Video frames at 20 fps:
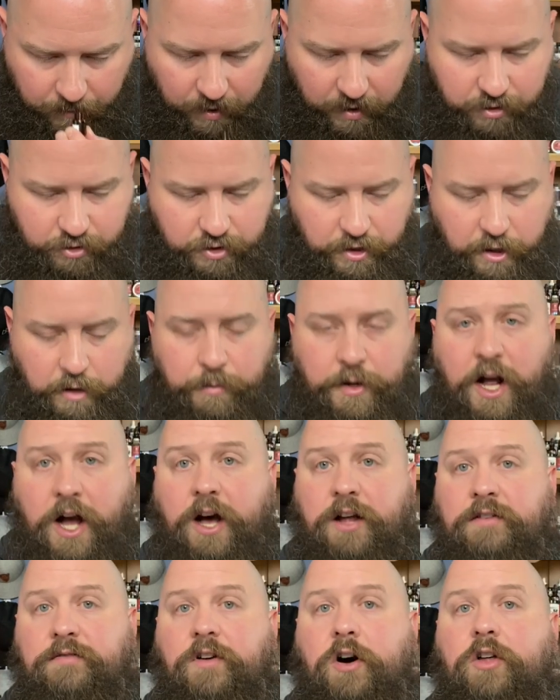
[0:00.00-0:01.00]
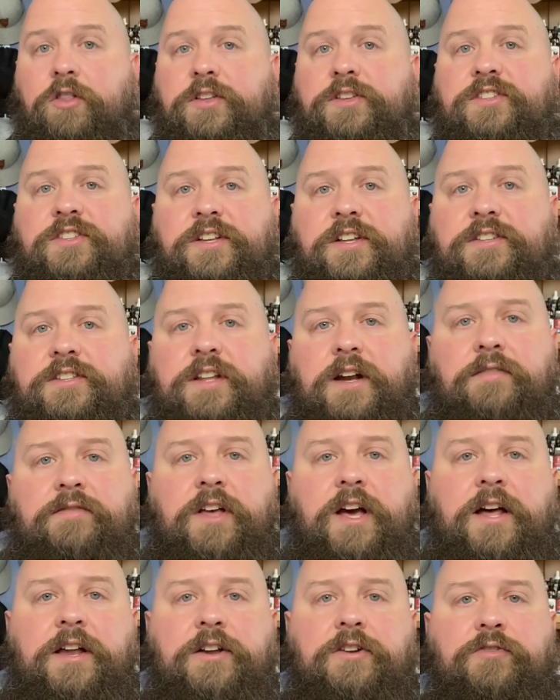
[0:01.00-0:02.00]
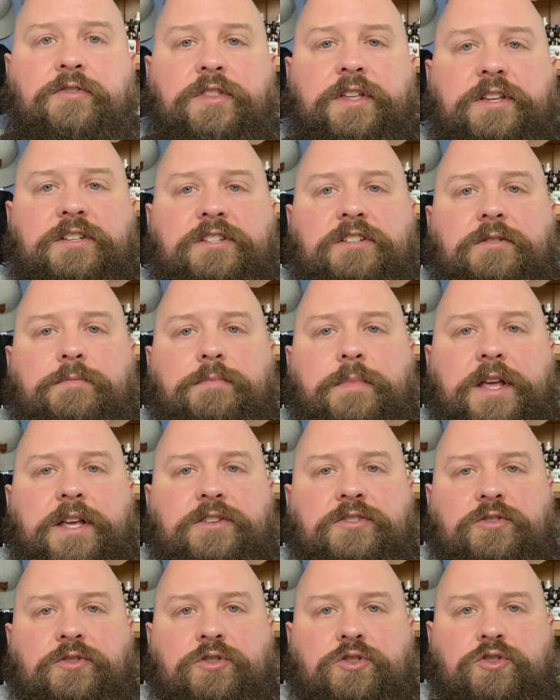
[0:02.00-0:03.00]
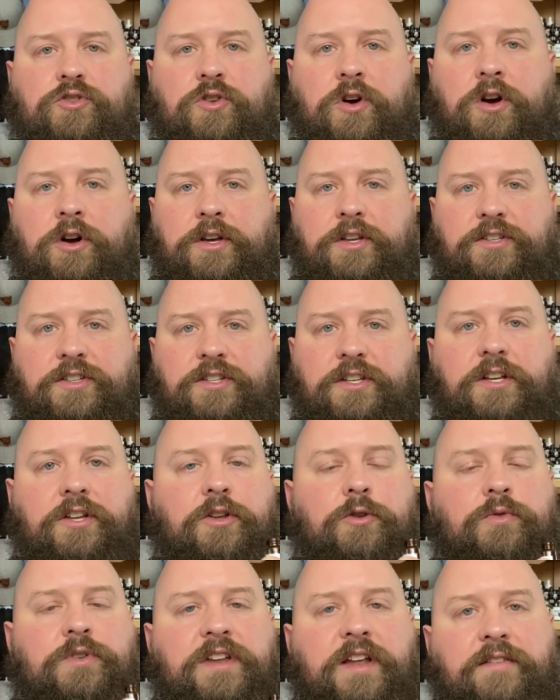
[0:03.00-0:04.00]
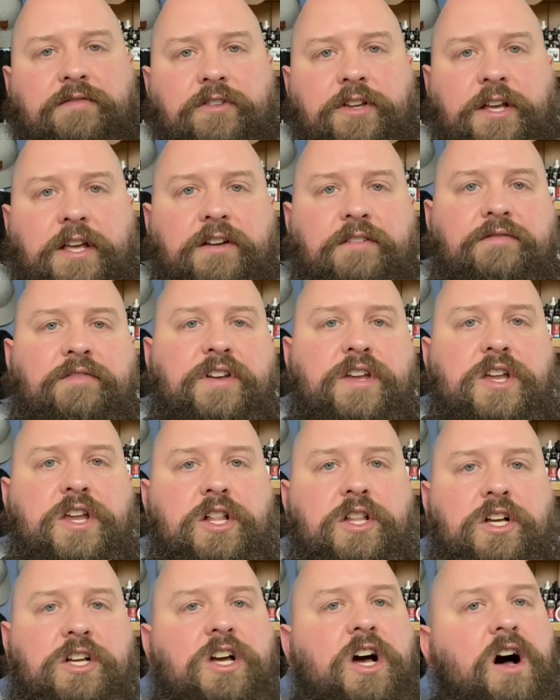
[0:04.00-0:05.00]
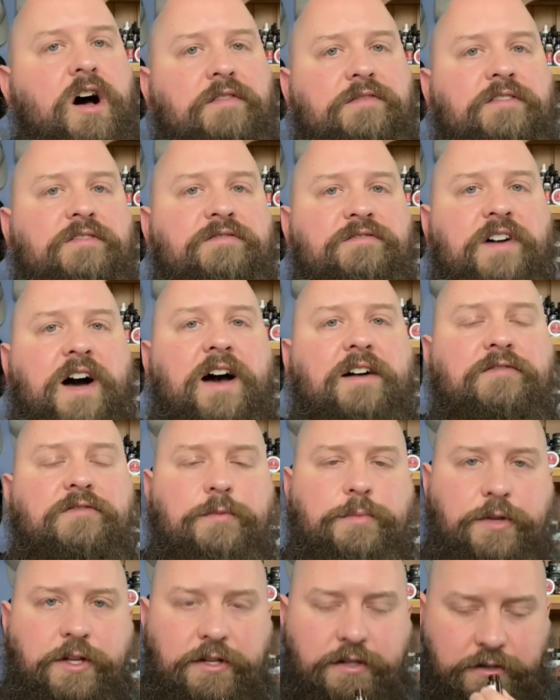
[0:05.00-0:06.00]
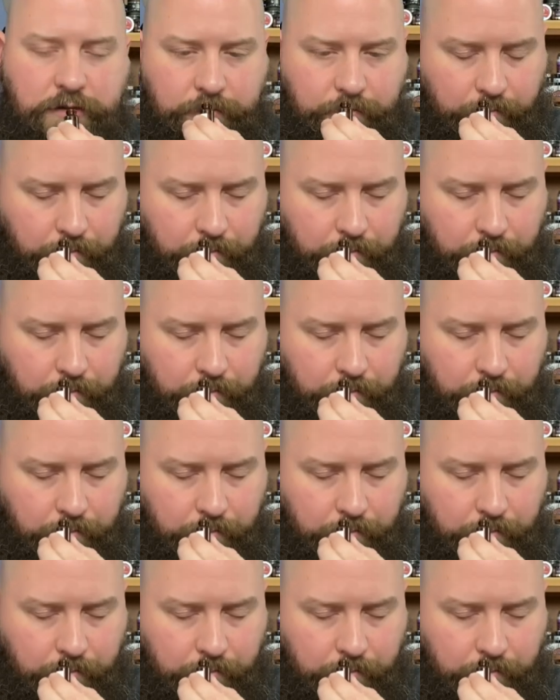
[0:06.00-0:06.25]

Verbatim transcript: Straight up. Now, out of all the scents that I've got here, this to me is the strongest scent. You definitely get a vanilla coffee vibe from this.